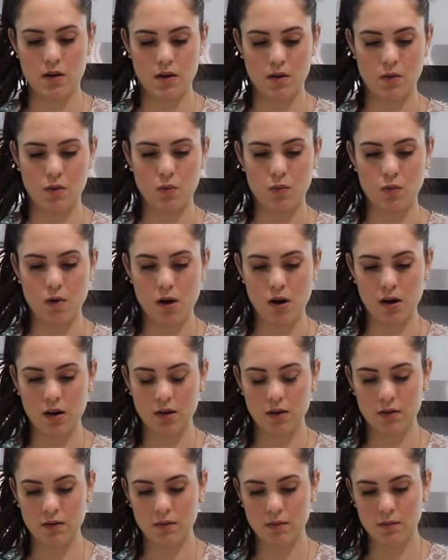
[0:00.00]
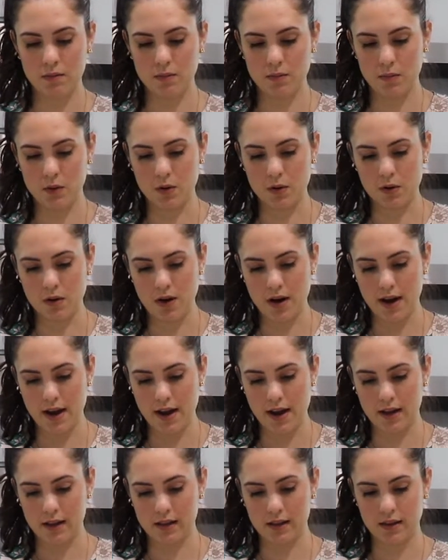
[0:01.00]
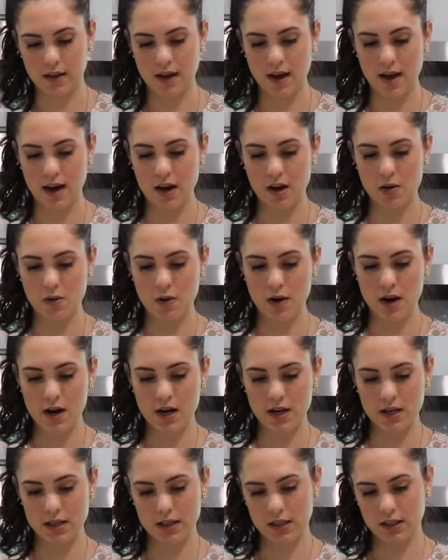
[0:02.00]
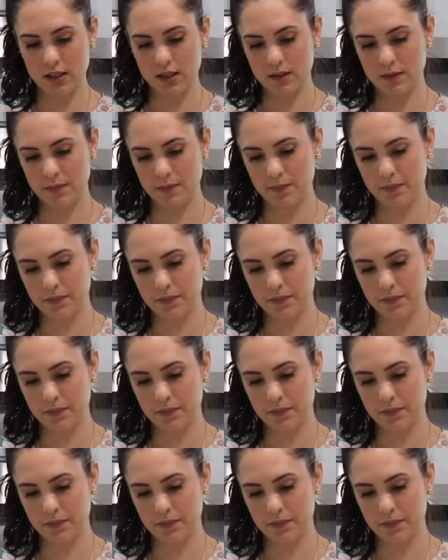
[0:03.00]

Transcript: In one bowl, I add the egg whites.